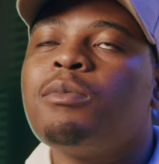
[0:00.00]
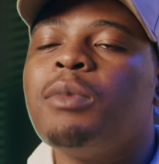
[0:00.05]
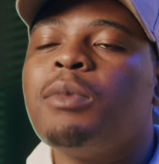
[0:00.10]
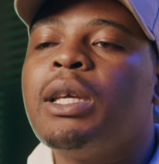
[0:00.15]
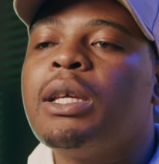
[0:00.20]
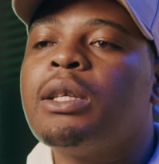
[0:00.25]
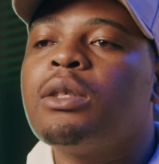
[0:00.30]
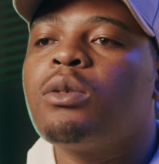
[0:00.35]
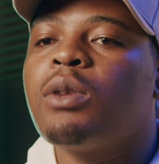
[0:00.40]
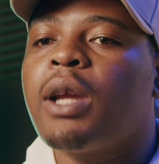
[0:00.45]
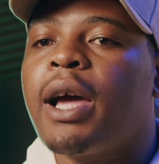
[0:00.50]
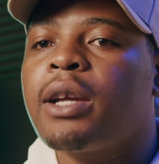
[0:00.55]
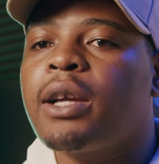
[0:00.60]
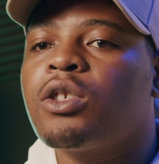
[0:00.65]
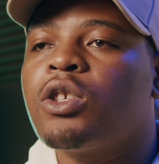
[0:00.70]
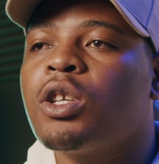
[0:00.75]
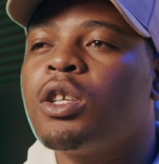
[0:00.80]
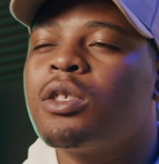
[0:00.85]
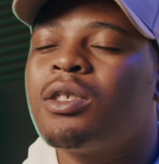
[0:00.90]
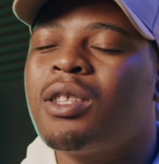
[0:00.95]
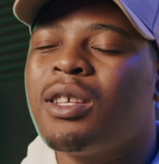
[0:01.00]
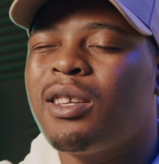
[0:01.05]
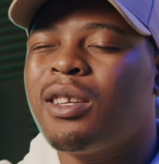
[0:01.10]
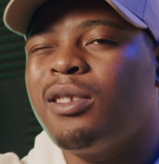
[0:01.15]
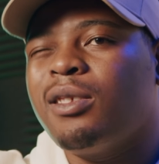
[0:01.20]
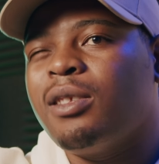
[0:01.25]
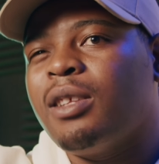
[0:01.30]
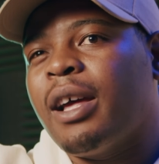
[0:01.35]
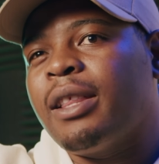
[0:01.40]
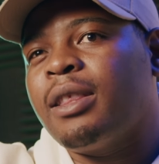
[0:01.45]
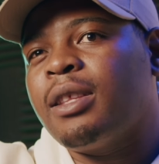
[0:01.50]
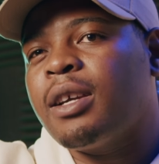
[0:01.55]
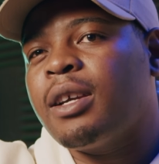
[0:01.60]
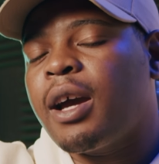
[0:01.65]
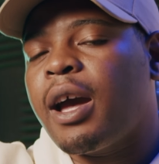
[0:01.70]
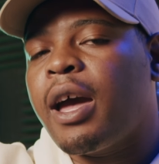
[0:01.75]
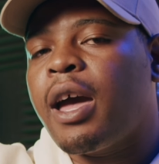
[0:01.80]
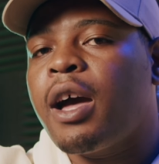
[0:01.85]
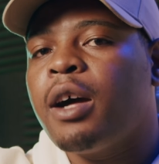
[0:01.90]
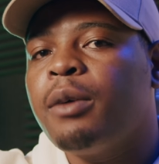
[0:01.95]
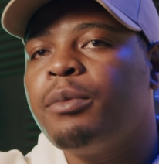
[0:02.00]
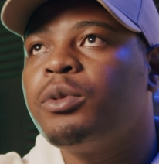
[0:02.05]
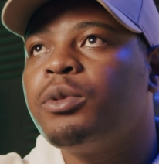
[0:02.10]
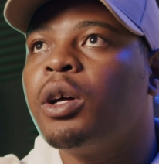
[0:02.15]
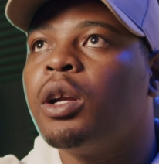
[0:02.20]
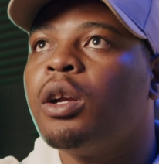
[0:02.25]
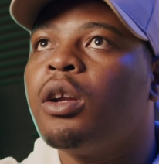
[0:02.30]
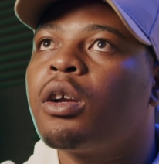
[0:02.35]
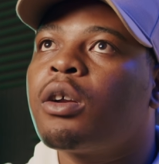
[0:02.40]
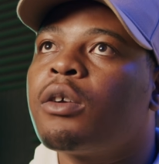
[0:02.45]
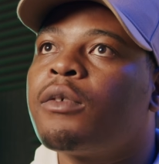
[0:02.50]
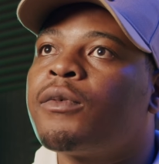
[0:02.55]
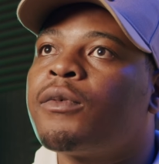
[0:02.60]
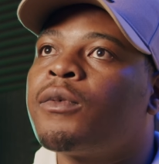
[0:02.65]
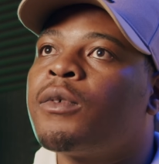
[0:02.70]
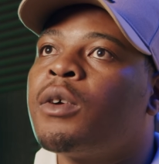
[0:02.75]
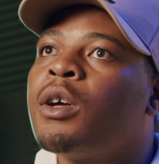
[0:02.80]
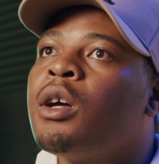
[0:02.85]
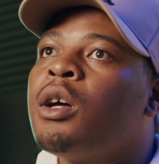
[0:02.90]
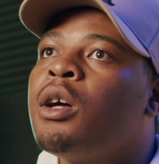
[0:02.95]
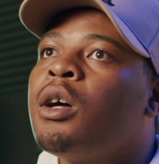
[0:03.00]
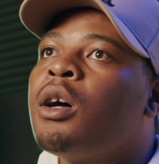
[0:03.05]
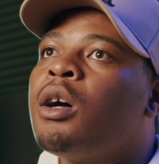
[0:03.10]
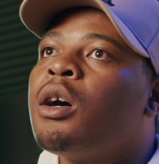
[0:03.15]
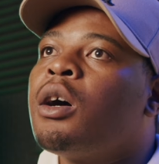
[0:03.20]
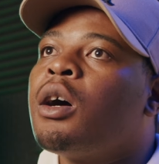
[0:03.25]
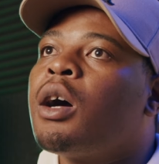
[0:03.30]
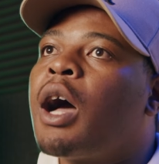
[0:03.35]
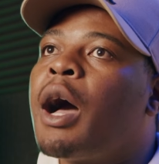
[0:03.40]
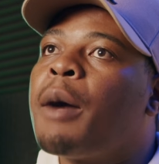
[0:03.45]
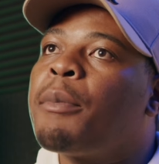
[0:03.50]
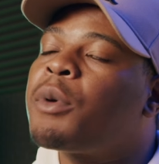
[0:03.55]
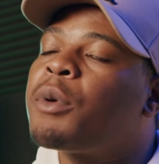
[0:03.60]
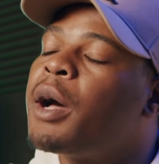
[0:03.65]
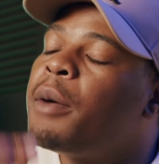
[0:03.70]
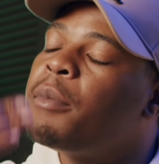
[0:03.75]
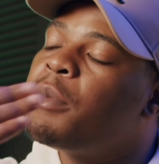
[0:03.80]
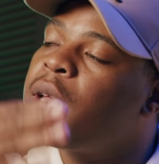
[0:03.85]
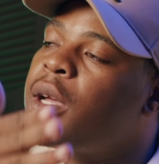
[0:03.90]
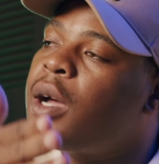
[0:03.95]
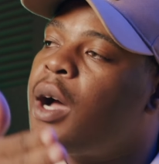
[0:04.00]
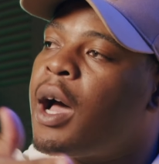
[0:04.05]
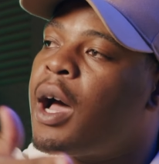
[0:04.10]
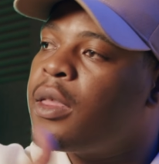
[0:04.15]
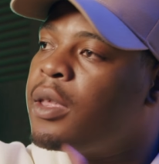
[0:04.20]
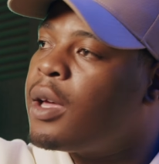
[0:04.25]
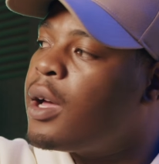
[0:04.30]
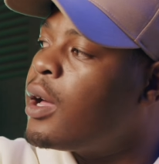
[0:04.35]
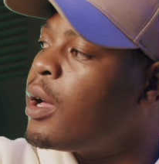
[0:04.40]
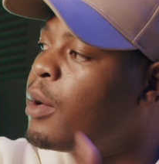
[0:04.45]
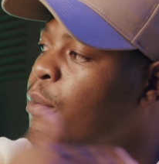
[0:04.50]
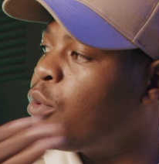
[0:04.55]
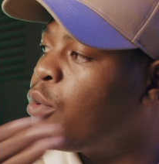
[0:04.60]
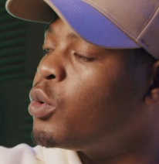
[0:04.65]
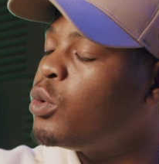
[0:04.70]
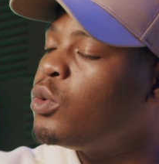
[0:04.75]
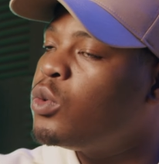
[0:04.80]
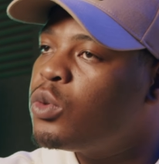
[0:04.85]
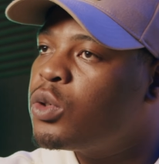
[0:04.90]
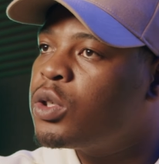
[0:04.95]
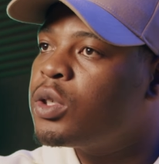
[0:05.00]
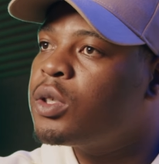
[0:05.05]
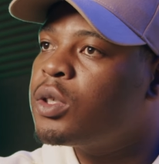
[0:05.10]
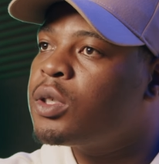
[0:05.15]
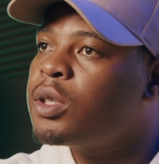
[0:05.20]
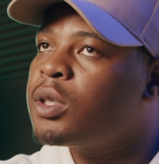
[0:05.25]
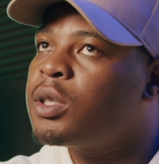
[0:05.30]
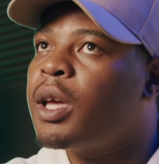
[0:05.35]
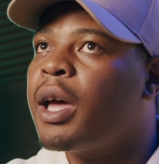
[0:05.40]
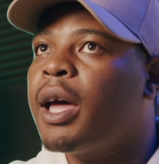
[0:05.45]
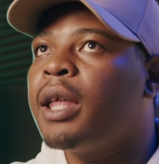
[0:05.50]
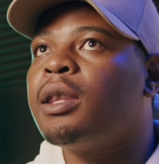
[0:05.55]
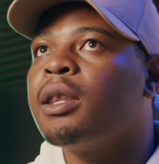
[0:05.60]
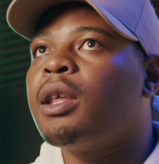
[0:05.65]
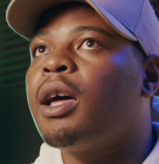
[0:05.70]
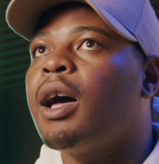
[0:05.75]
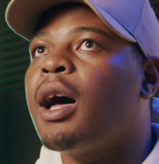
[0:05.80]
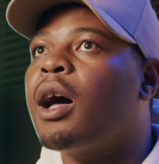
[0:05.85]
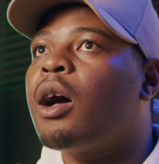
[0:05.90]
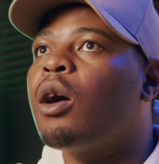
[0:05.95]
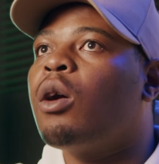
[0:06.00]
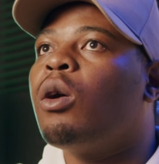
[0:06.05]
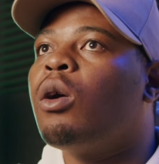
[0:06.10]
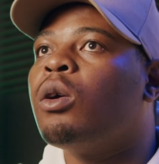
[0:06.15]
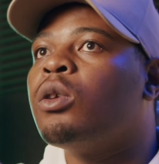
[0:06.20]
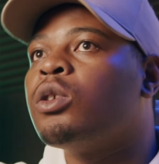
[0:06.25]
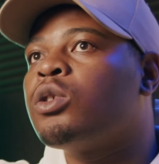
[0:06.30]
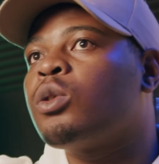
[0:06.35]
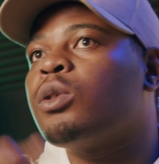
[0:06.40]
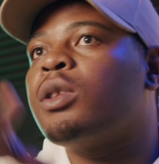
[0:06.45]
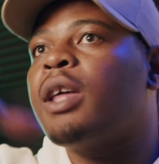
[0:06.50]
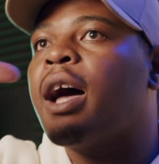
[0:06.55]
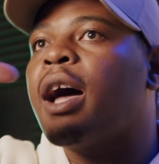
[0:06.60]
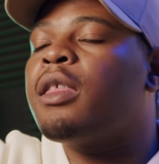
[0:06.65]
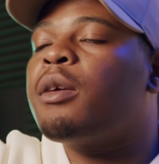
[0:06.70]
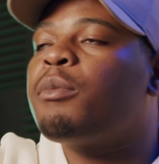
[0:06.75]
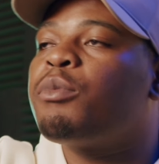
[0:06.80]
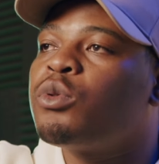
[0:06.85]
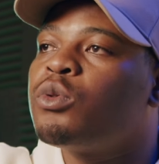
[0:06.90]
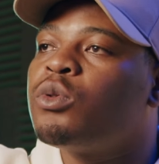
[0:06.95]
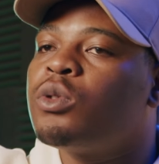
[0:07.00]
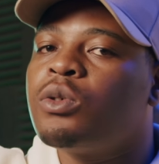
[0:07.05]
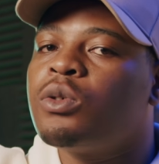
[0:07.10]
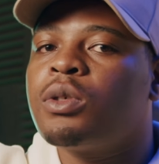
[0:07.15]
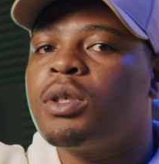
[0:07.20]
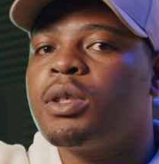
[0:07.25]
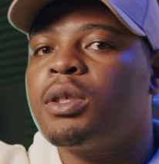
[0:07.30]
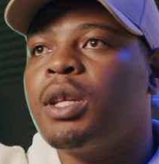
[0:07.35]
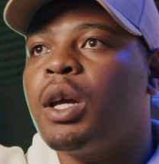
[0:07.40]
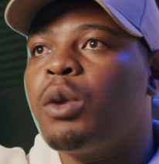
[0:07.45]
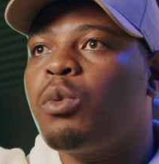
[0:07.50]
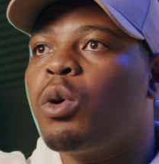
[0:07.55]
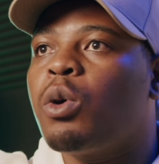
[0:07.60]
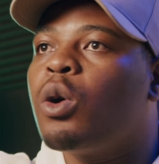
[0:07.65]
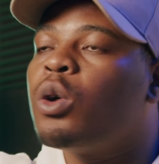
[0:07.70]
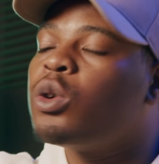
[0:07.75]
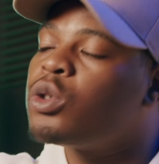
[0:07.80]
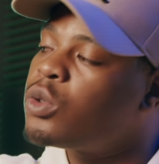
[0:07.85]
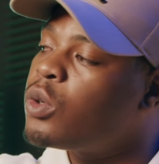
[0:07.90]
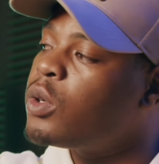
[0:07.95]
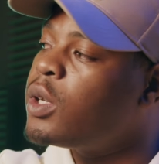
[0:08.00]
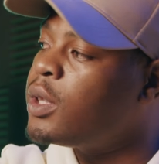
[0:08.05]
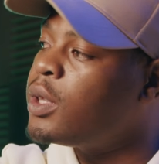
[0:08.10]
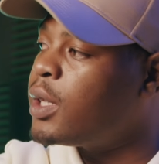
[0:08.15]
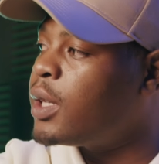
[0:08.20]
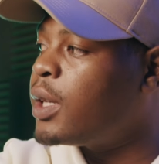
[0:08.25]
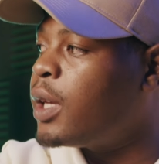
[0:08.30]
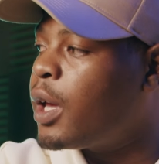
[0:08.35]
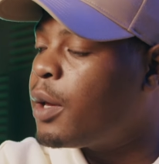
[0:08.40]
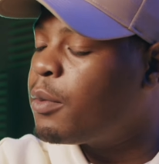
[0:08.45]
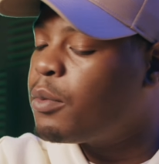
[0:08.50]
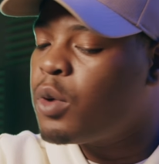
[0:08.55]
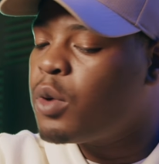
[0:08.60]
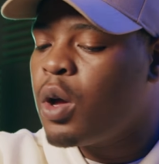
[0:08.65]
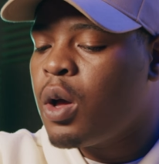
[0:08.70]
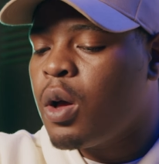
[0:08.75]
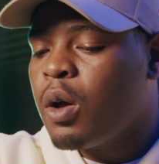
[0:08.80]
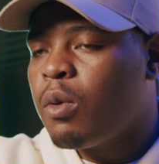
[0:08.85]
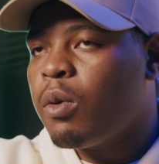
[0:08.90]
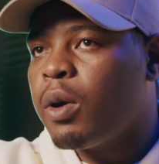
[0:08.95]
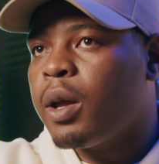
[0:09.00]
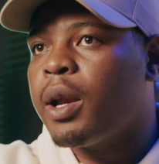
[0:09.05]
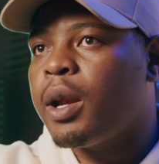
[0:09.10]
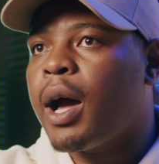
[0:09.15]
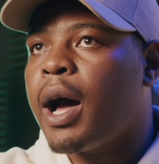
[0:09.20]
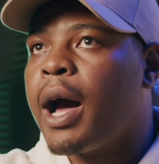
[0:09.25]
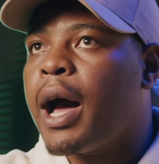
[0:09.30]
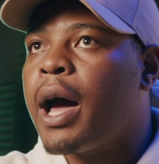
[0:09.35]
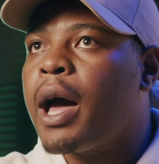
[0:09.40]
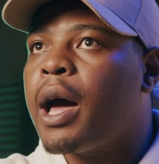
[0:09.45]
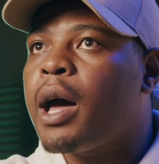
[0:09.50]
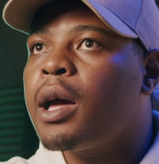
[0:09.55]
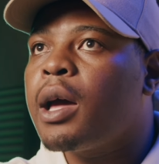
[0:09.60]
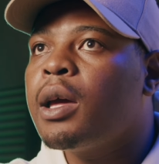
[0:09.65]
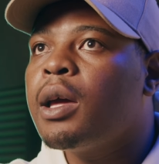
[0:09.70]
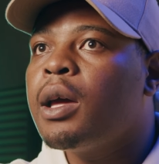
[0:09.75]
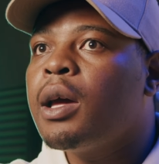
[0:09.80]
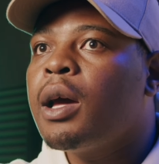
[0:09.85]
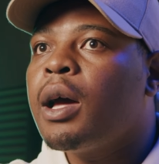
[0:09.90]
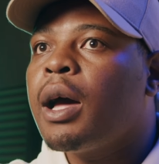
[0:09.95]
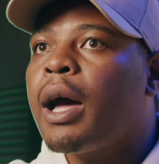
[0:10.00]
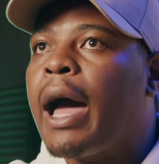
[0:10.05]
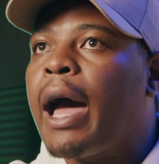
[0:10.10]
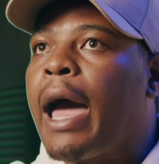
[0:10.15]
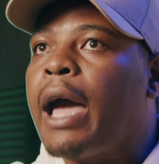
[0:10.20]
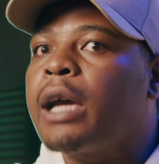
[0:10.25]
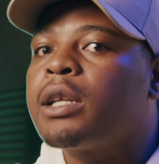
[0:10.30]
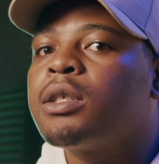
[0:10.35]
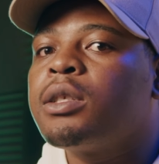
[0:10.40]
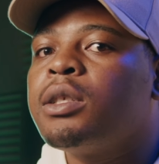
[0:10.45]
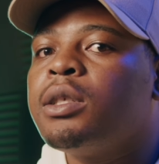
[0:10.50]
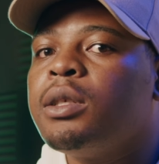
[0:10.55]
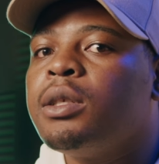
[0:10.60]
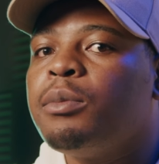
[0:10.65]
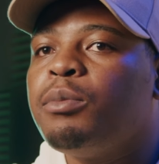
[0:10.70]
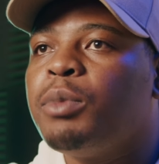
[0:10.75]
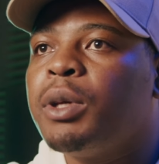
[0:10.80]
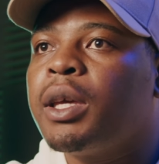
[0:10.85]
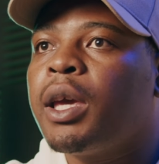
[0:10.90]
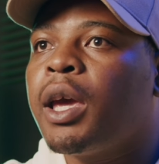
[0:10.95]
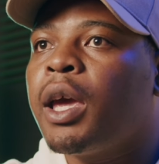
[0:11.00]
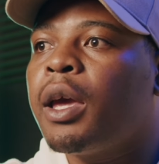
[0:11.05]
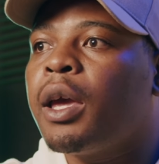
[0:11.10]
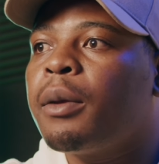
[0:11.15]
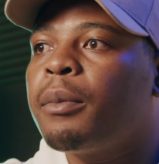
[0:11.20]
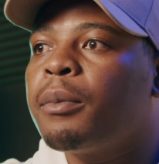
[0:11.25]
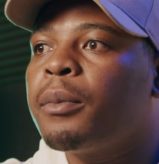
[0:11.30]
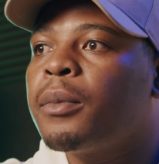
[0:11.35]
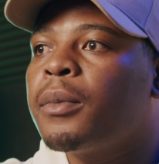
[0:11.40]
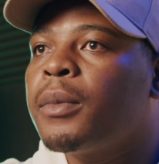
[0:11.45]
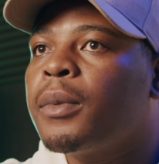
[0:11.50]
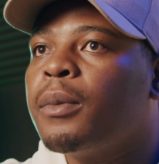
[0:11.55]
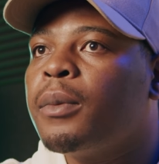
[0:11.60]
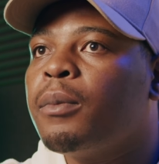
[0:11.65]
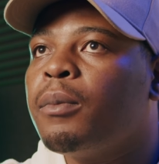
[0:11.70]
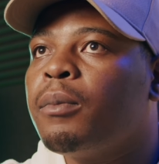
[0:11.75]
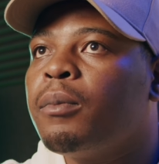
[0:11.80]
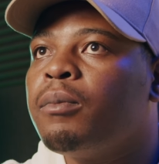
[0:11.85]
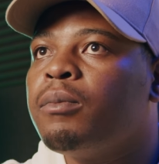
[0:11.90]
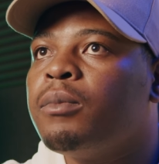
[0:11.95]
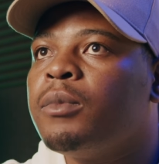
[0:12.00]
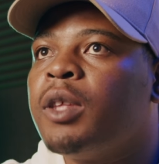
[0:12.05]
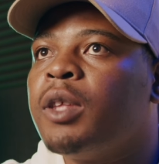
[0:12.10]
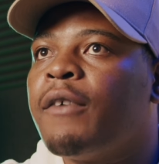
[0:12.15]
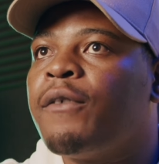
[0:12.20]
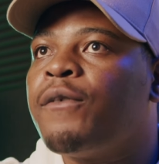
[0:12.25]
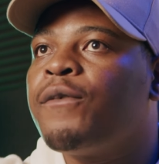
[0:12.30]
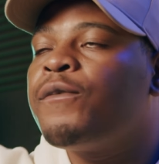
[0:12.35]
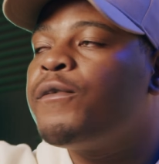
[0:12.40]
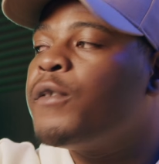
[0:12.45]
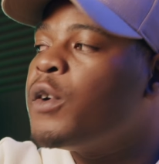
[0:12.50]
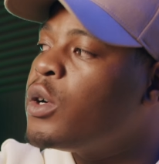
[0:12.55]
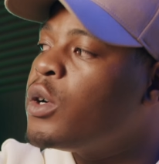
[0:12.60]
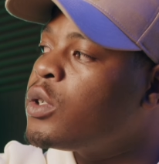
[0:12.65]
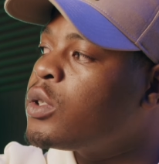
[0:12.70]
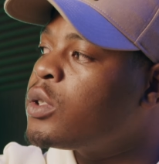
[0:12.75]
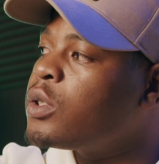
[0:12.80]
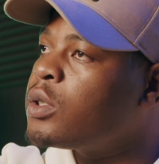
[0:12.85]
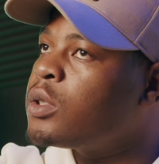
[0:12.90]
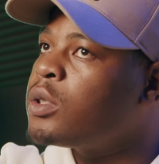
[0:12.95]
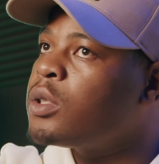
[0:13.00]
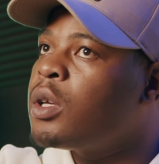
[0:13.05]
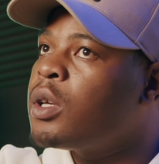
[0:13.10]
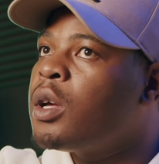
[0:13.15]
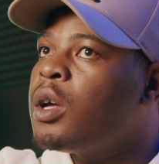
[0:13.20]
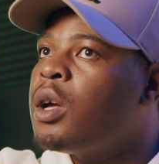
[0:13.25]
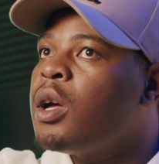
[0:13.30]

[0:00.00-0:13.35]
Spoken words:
me to like change that. I think I helped a lot of upcoming other producers, and also the other producers that were also in the game, when I actually became the first